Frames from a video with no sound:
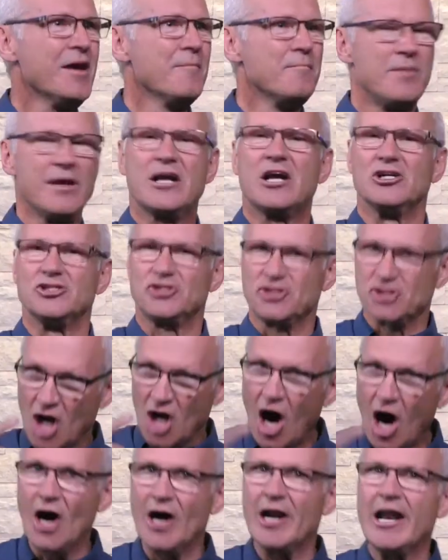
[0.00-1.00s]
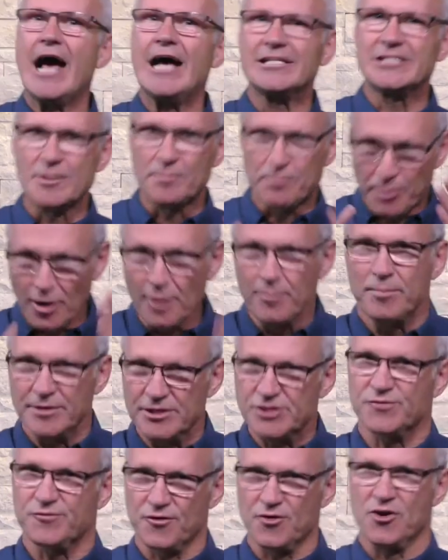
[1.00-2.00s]
because God has a
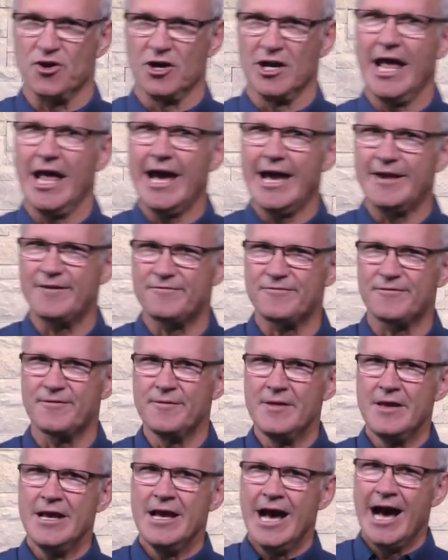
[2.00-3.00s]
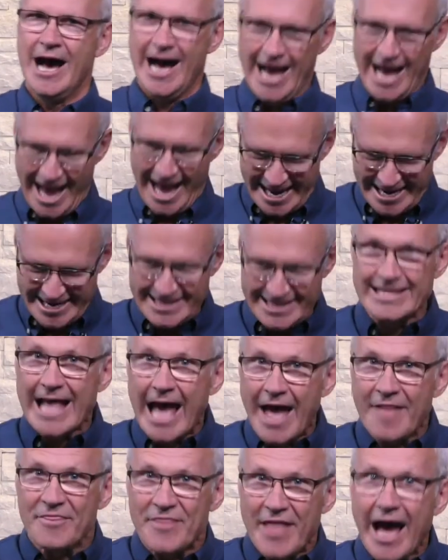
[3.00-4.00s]
purpose for your life.
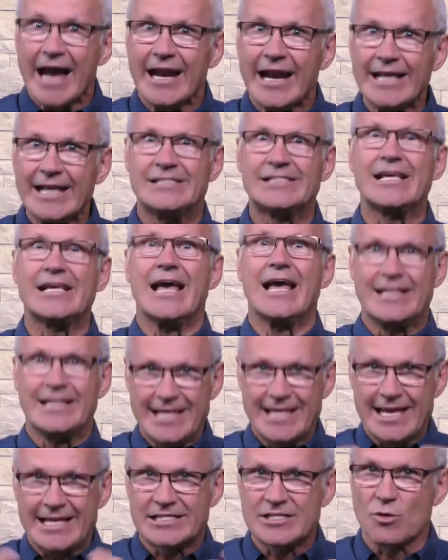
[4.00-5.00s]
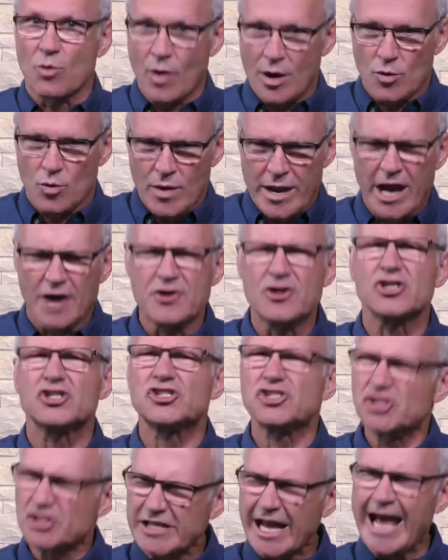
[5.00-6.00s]
It's when we
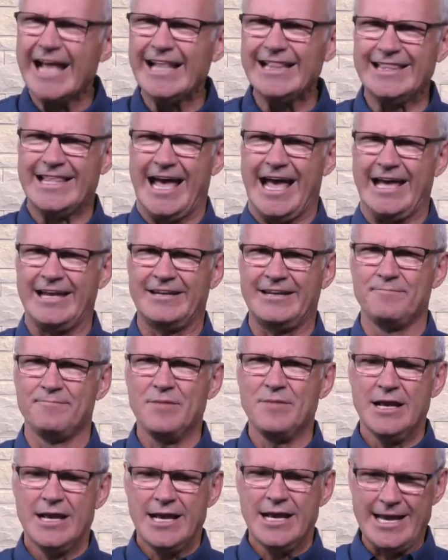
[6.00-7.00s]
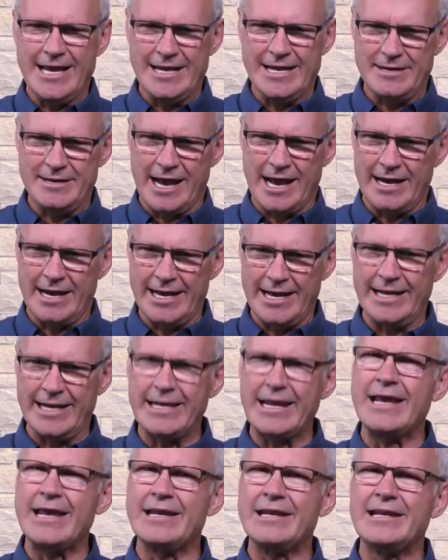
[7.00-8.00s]
understand that, It
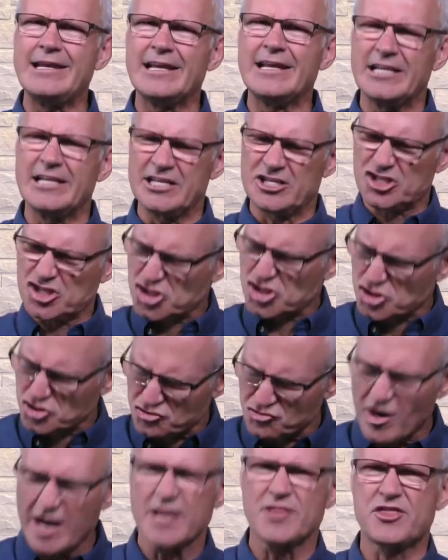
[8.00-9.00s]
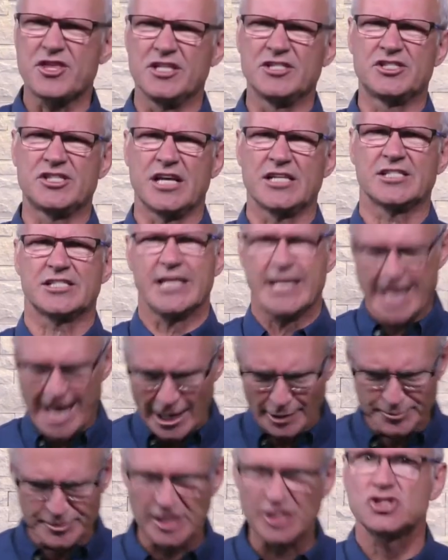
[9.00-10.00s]
strengthens us. It
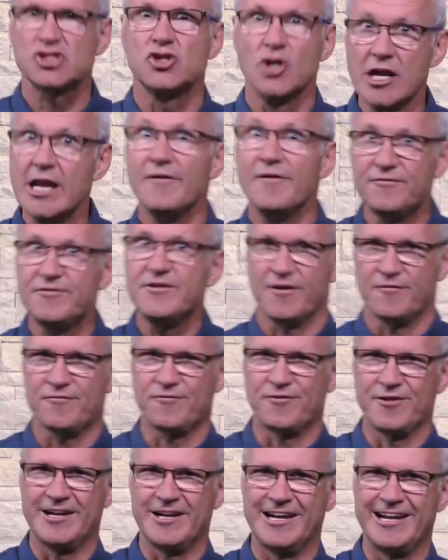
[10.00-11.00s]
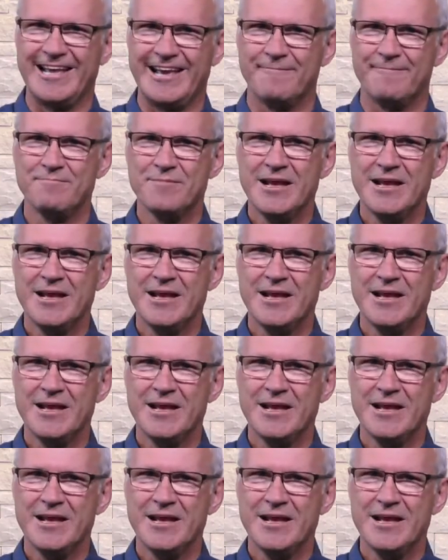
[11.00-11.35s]
helps us to live differently.